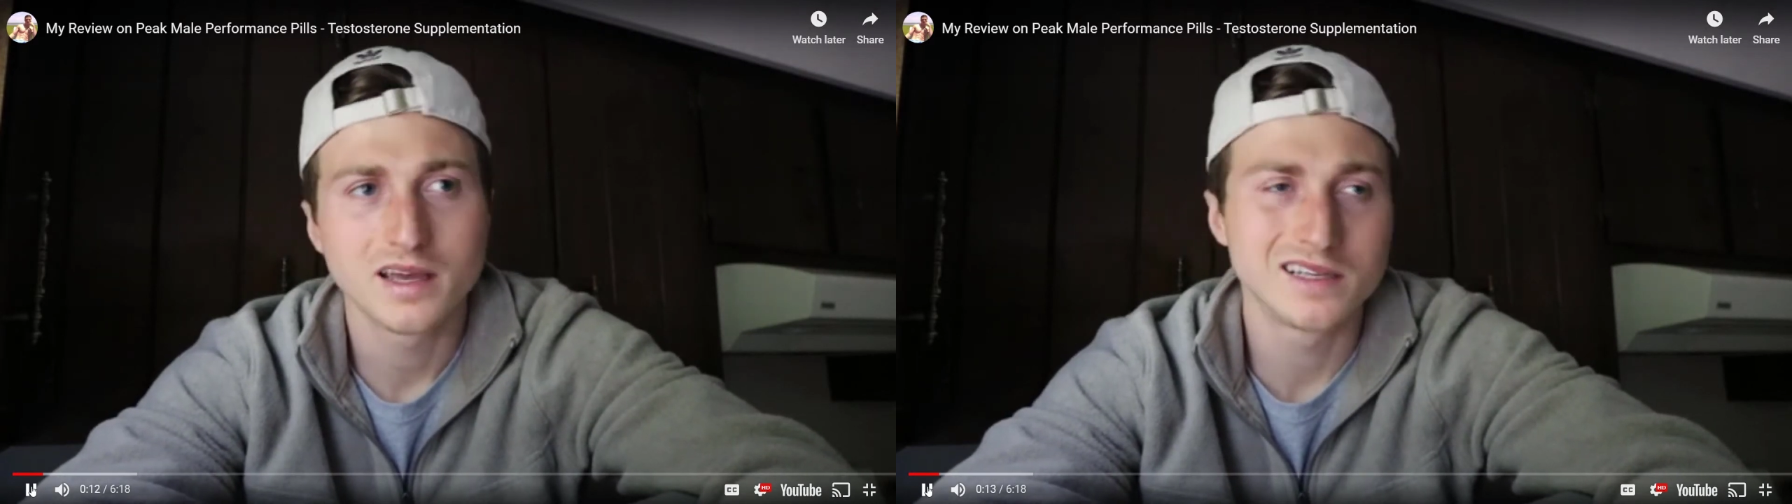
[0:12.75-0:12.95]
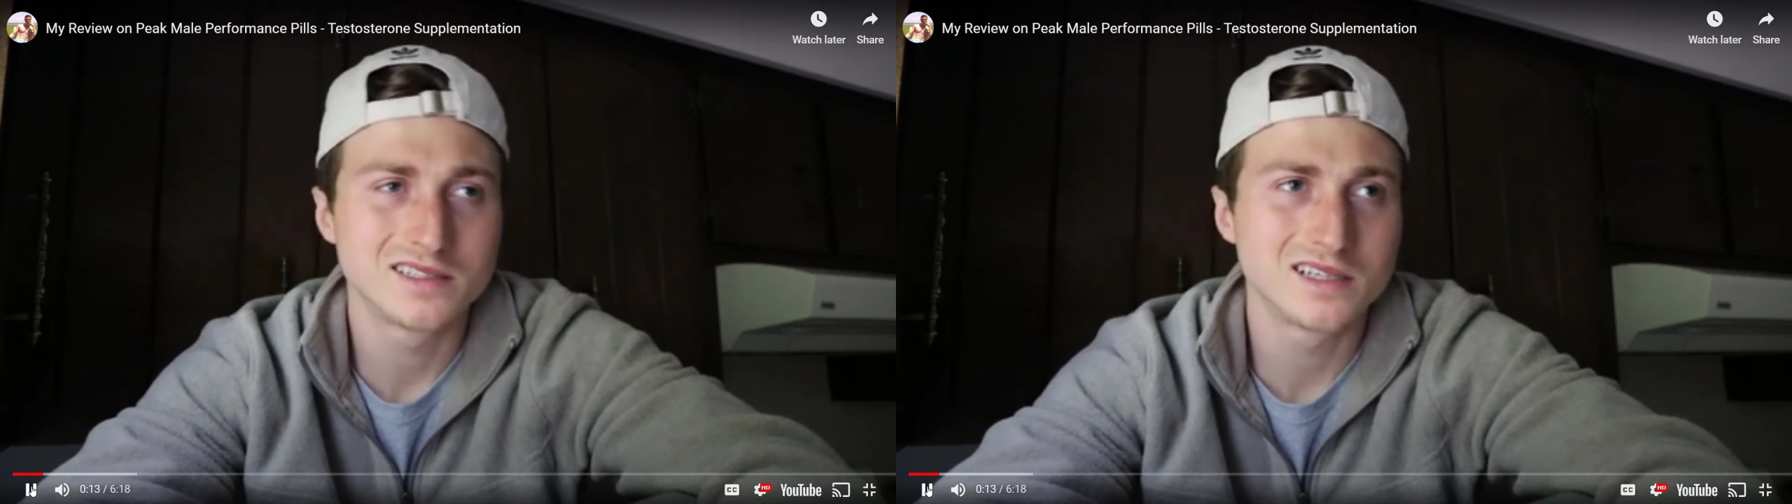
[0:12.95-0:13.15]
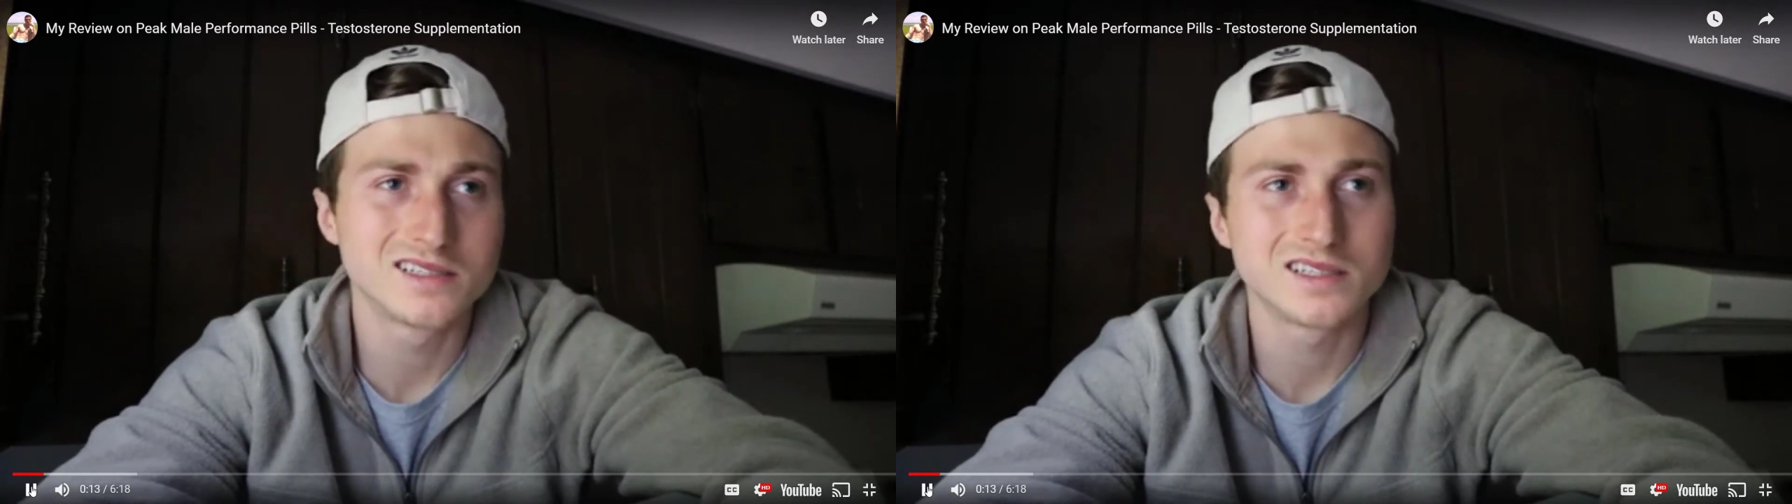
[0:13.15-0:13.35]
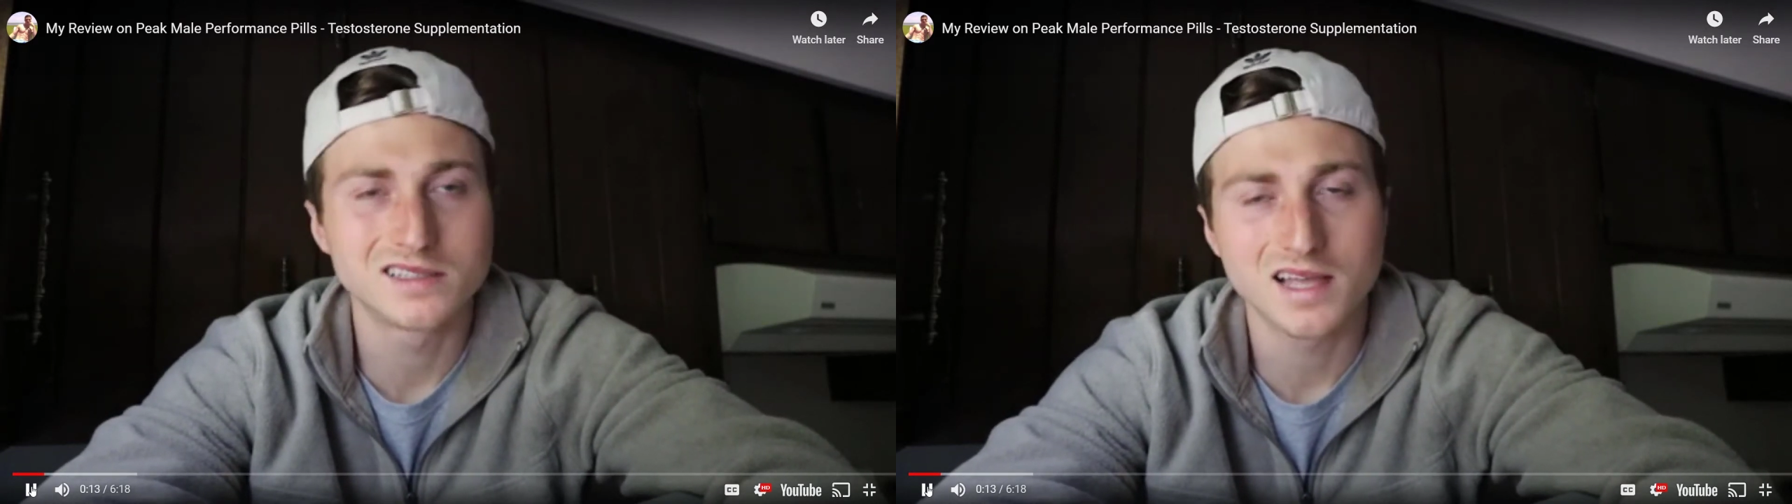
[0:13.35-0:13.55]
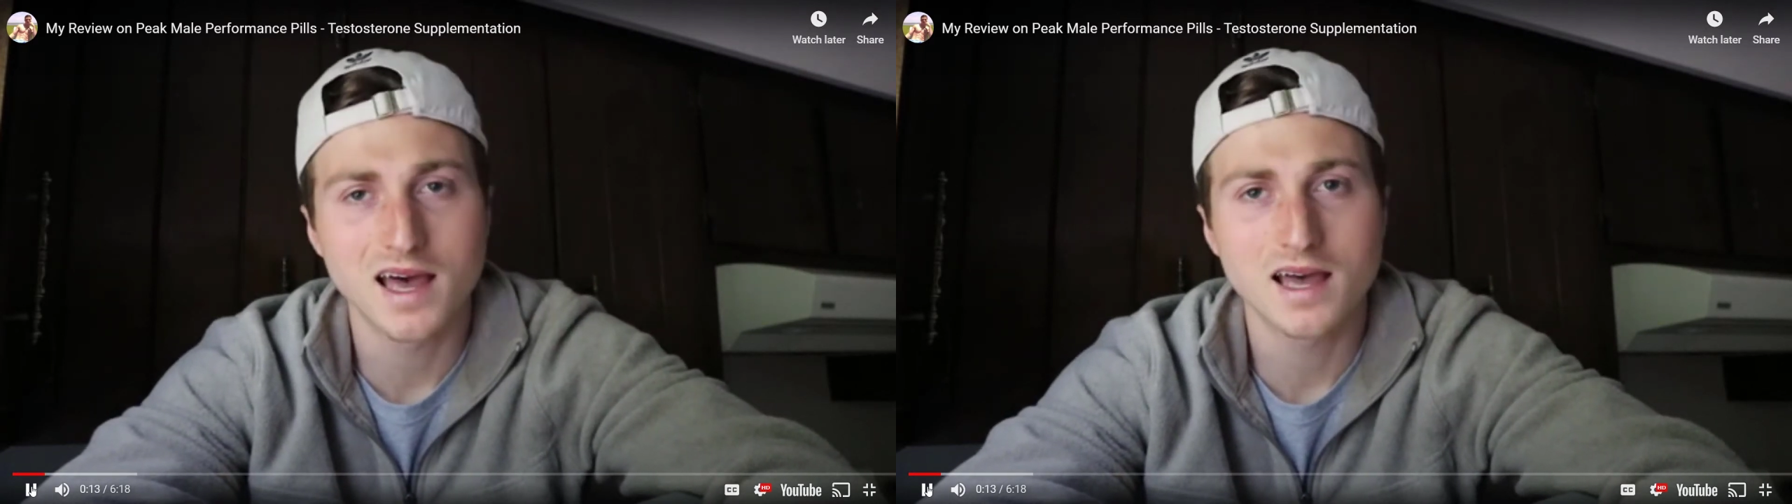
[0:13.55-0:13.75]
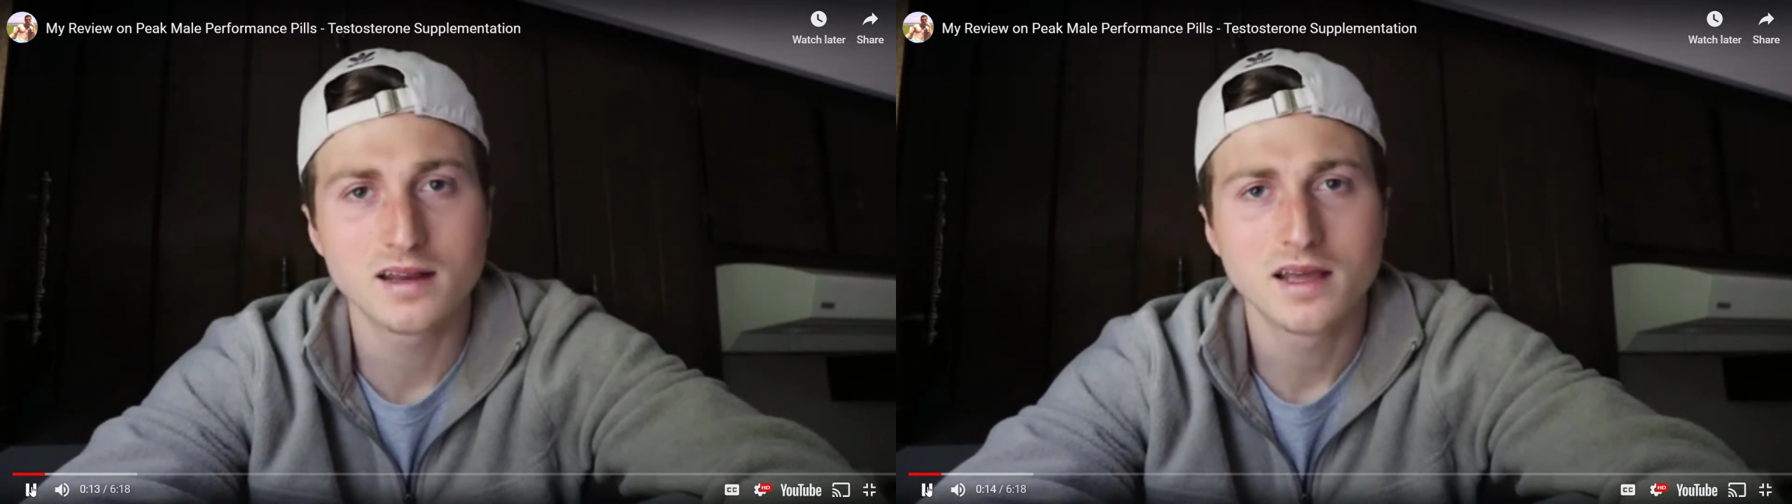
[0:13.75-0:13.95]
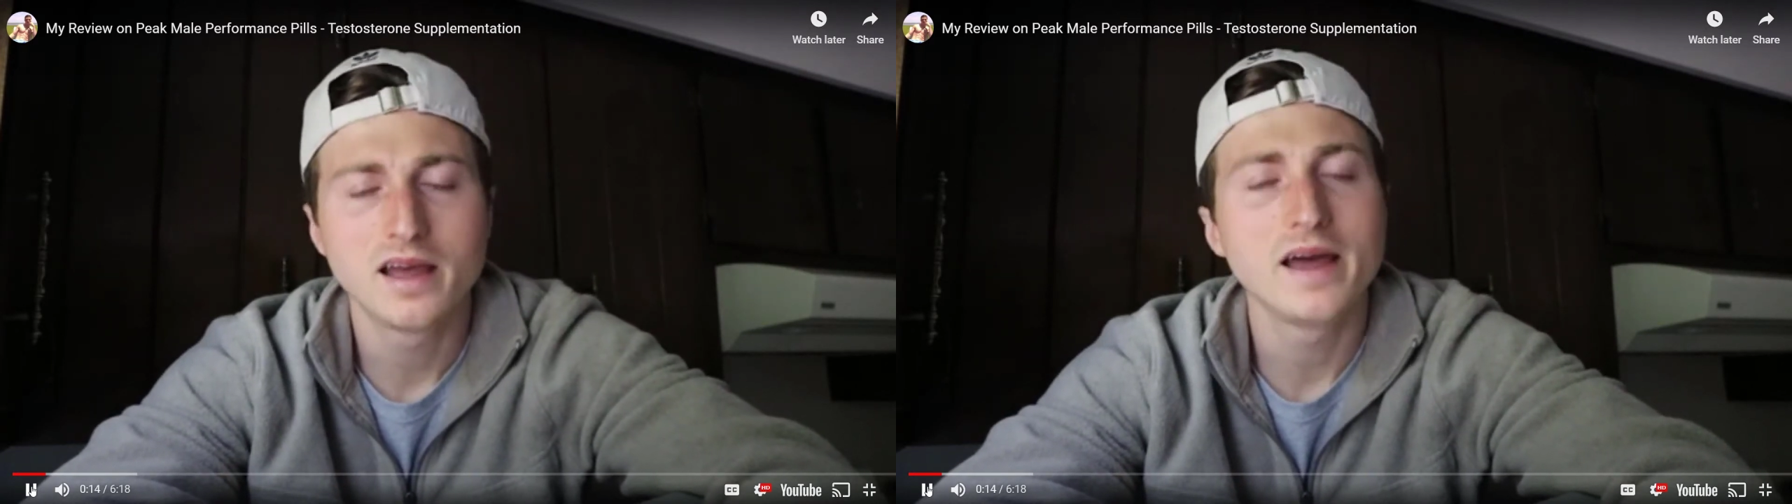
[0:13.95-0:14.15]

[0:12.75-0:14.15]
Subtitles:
It's this, it's that.